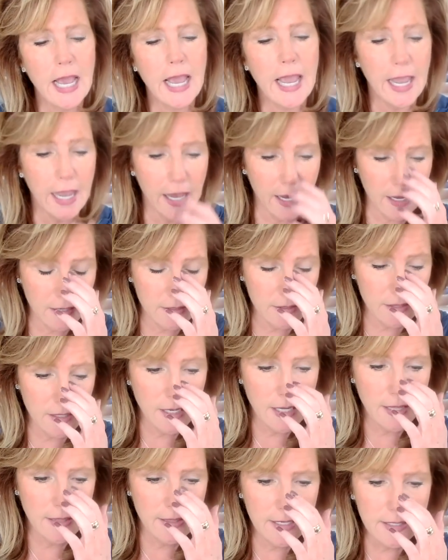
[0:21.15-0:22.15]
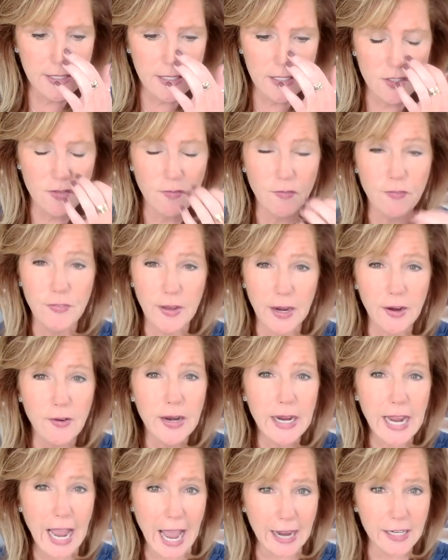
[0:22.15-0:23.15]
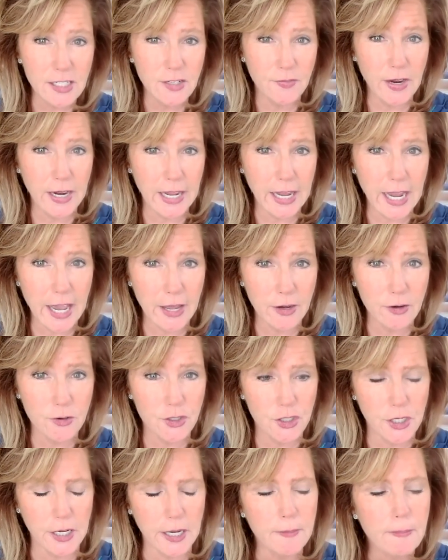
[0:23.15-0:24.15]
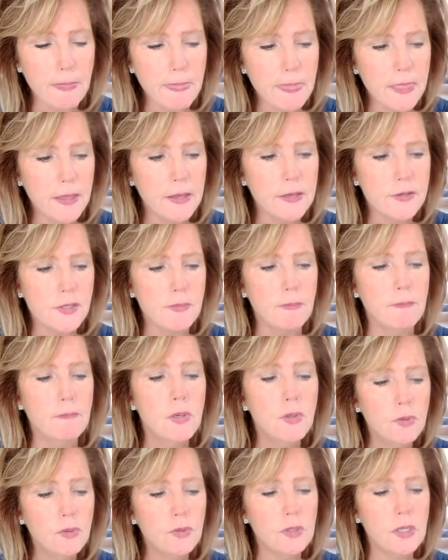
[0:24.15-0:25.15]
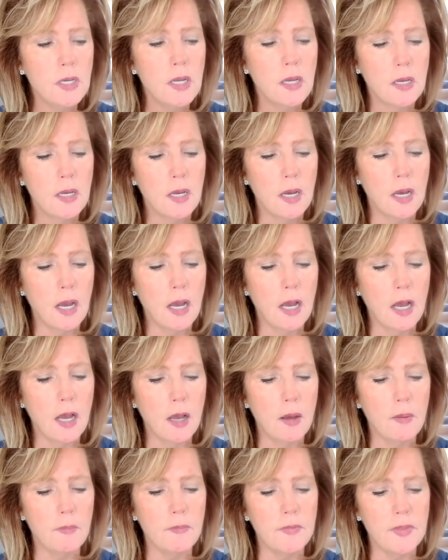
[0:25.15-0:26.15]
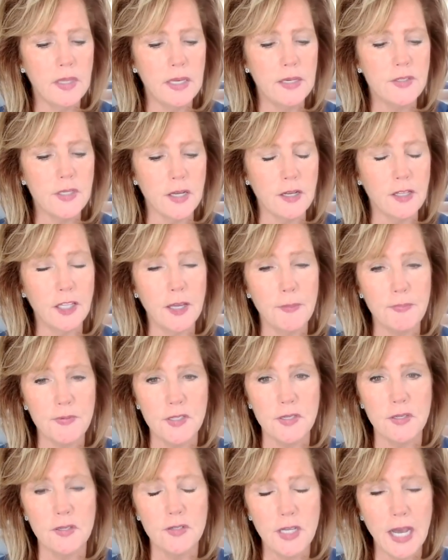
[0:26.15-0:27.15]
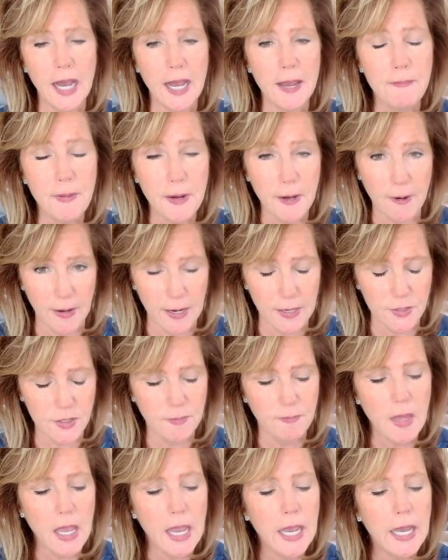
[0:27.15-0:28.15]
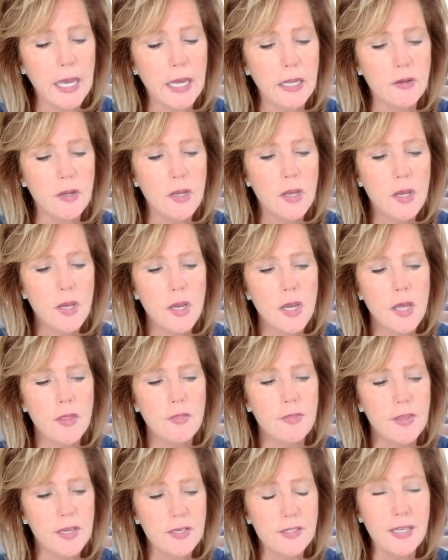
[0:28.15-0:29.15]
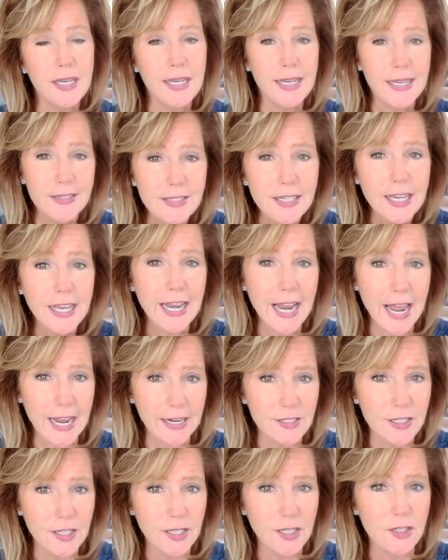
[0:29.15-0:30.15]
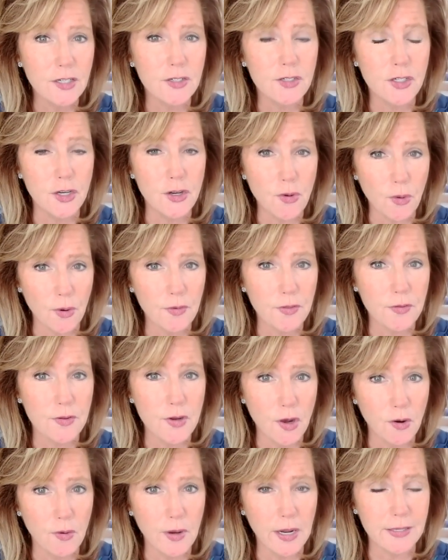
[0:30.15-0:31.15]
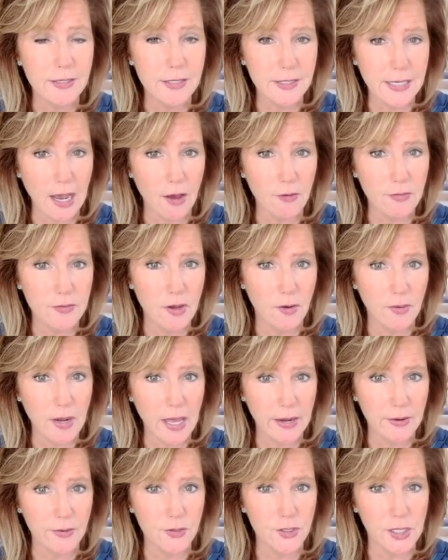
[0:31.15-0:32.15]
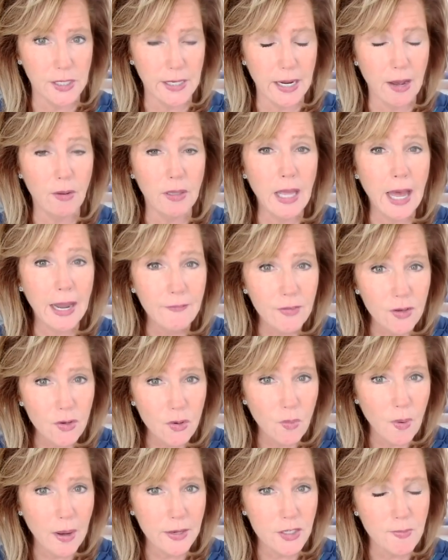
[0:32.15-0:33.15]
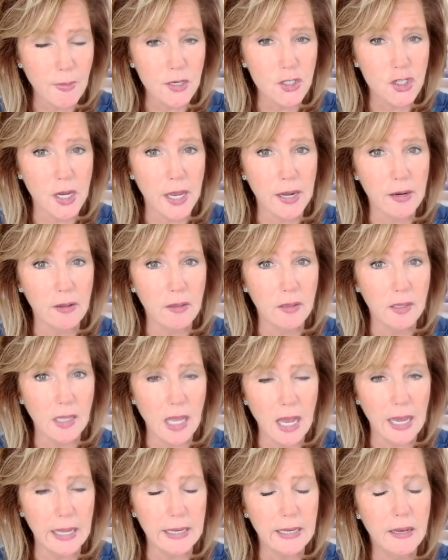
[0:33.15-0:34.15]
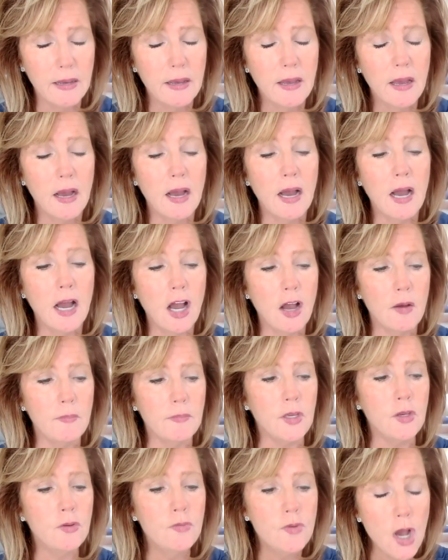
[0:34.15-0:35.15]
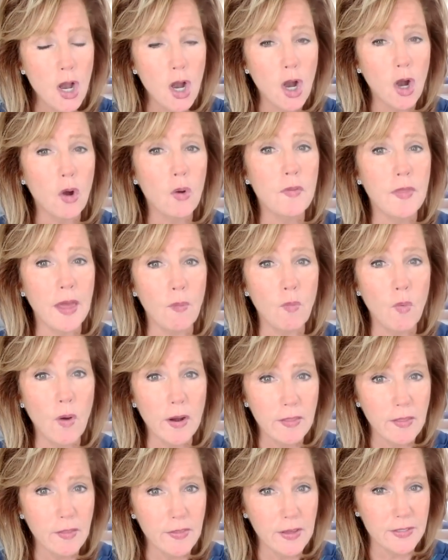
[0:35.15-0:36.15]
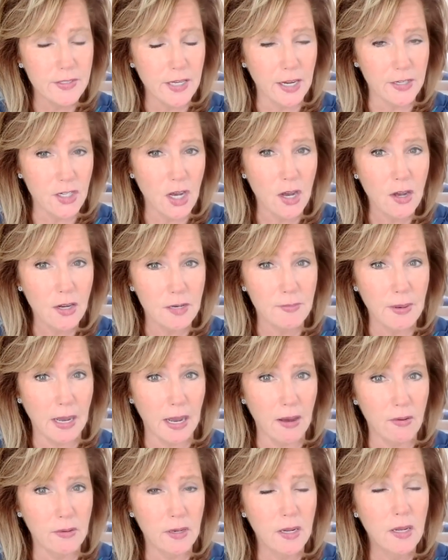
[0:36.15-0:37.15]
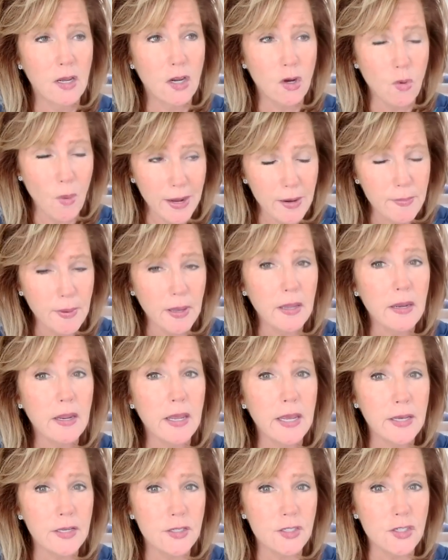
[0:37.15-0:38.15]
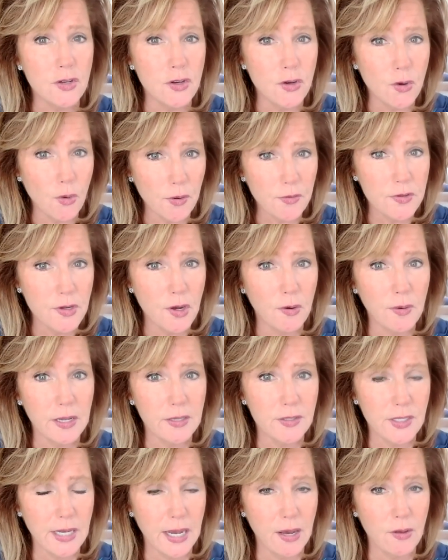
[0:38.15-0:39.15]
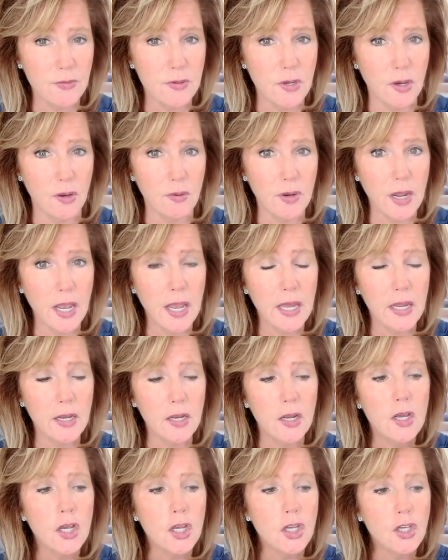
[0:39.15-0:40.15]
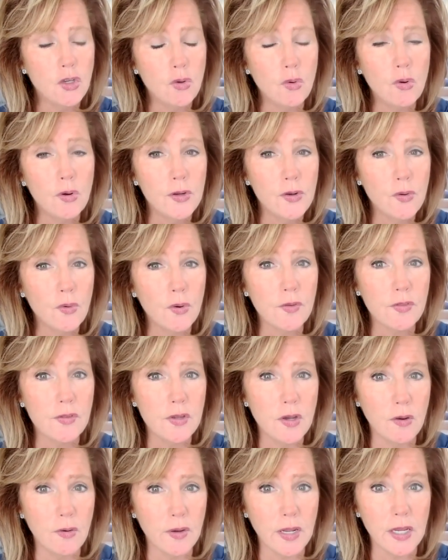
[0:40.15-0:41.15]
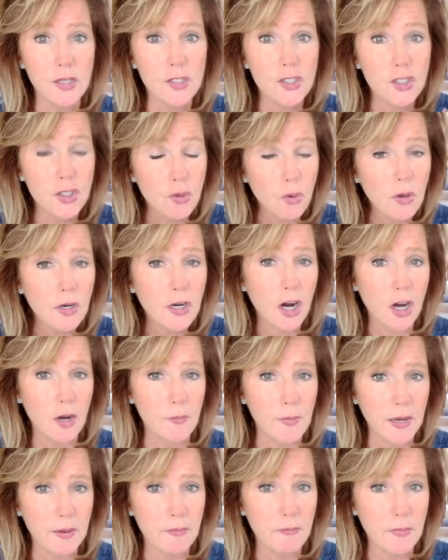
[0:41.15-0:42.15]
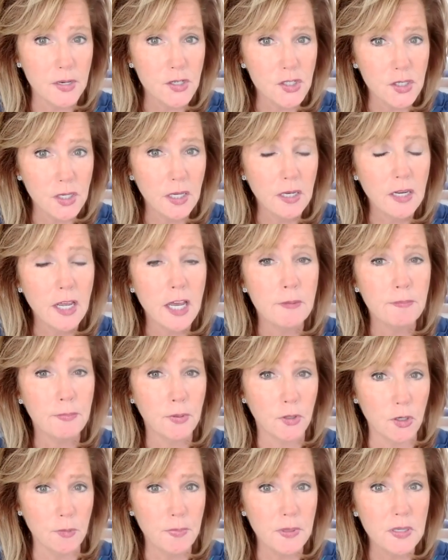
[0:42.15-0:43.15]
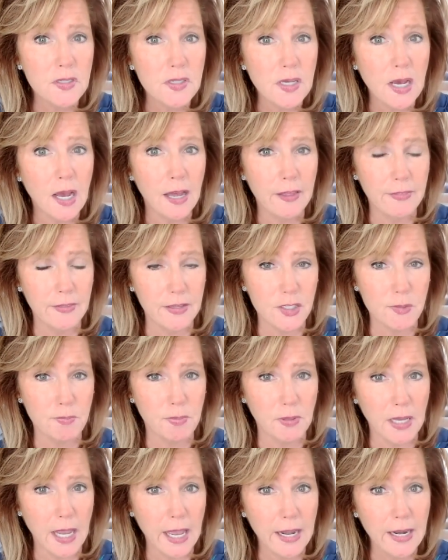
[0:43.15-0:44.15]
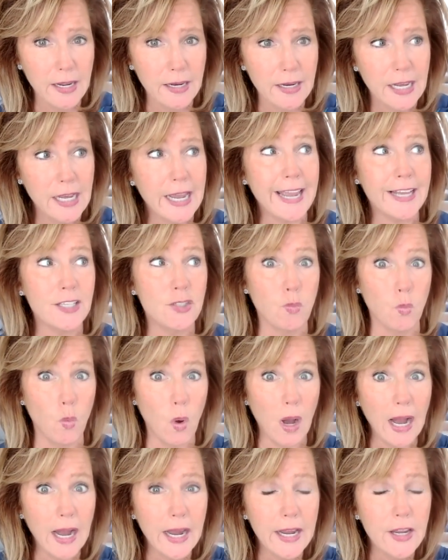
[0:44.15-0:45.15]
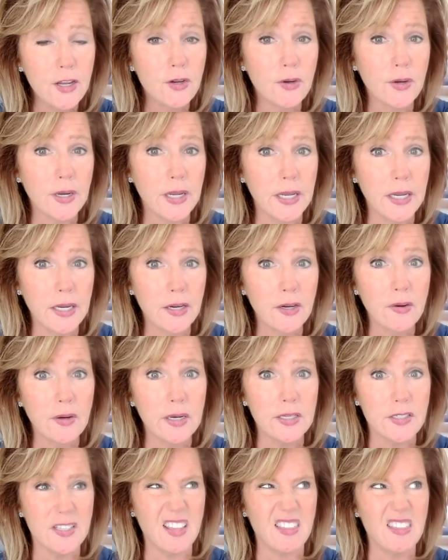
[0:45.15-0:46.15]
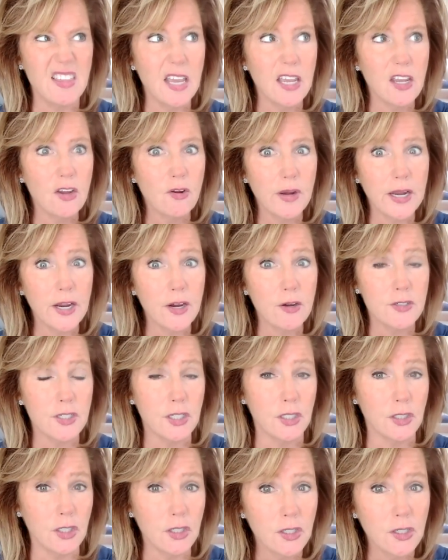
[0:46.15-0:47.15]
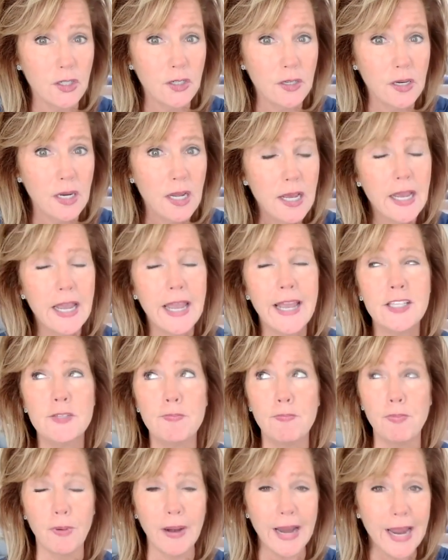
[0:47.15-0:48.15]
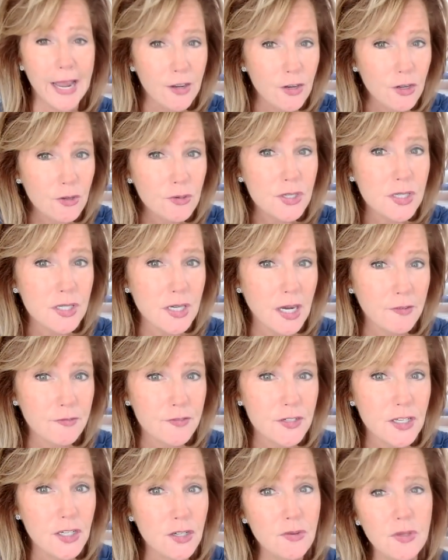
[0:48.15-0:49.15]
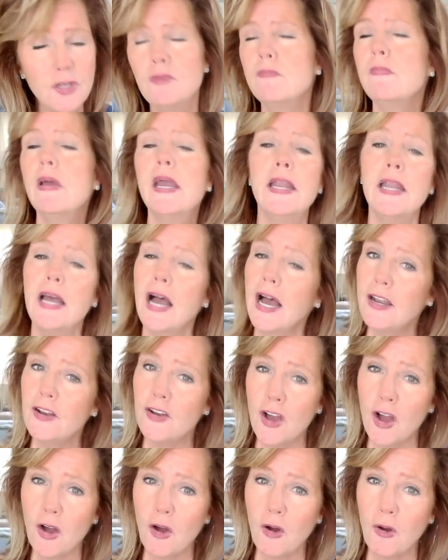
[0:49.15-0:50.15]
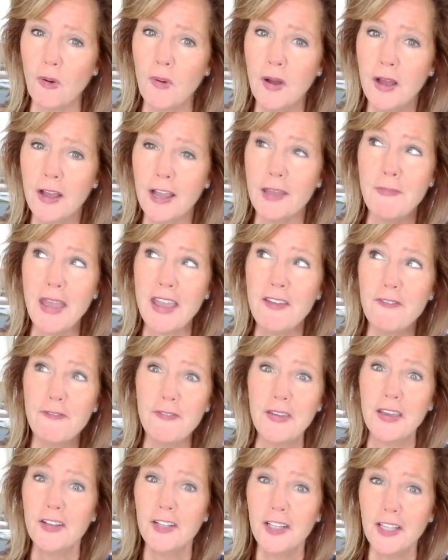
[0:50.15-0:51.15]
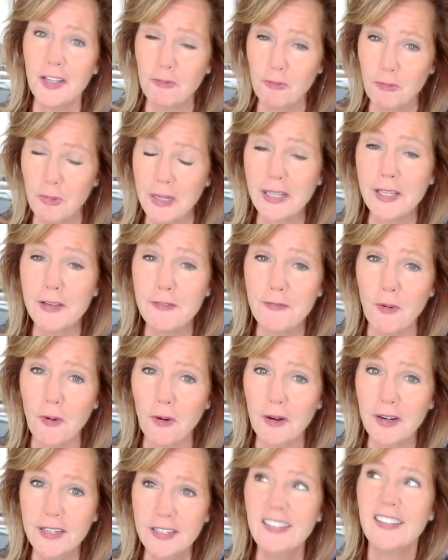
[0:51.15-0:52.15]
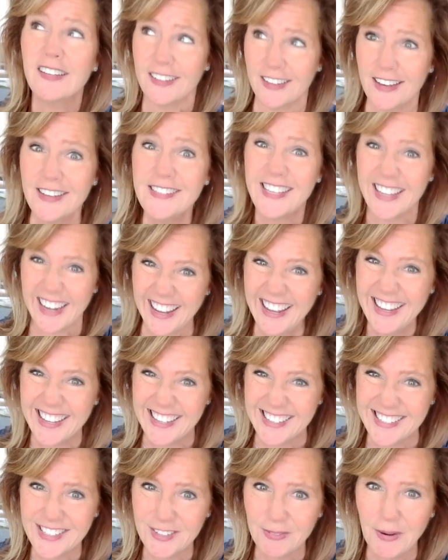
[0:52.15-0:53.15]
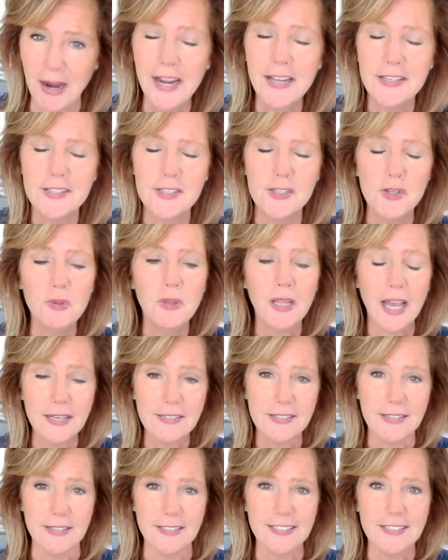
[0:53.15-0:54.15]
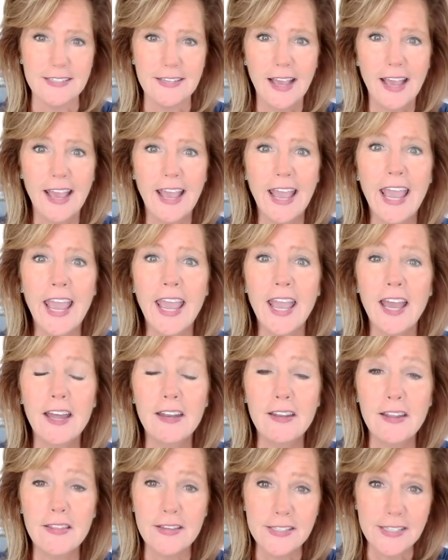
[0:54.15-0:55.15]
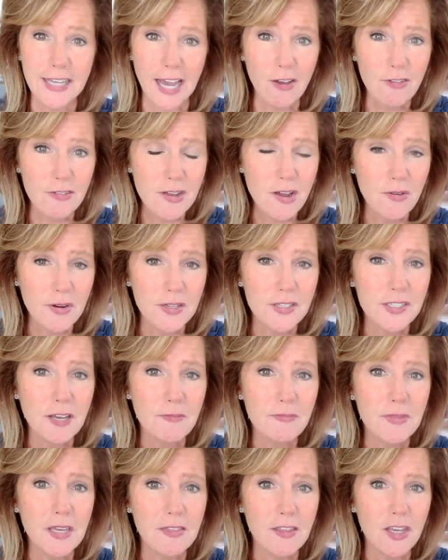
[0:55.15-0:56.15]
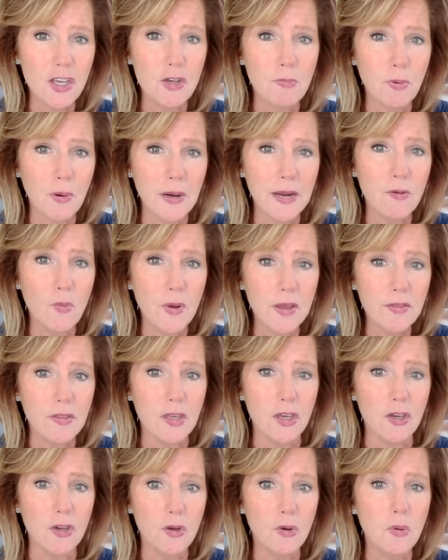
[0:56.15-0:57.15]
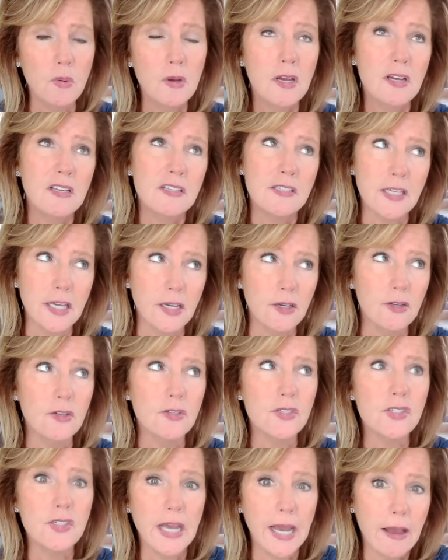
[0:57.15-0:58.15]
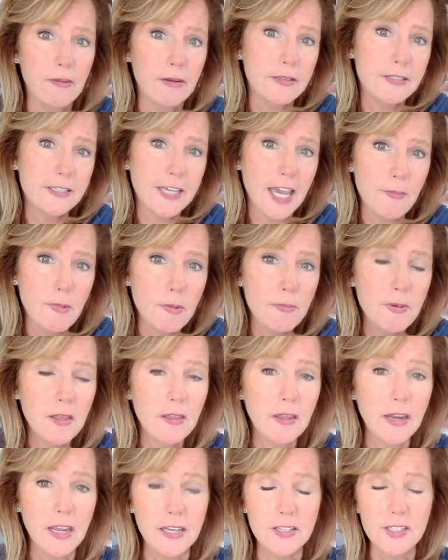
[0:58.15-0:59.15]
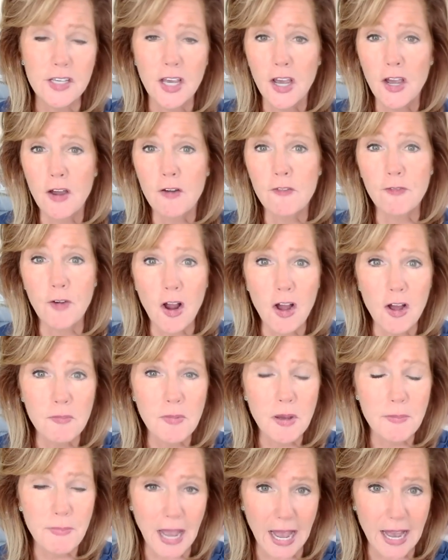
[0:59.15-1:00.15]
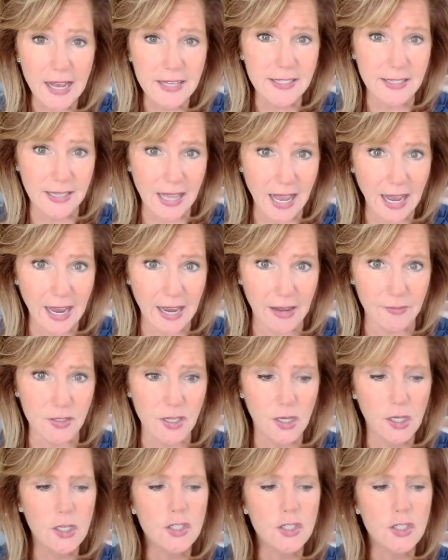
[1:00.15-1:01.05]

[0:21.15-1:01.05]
And this is very activating energy, this moon, um, these eclipse time periods. And this is connected to North Node and South Node energy. Now, a lot of you who watch my channel a lot, um, you know that one of the things I talk about quite a bit is North Node and South Node. And your North Node is your karmic mission and purpose on this planet. It's why you're here, it's the thing you're here to learn. It's brand new stuff to you. You may not know, it may feel really foreign because it is, right? It's new lessons. And the South Node is something that you bring with you skills, talents, capabilities from past lives.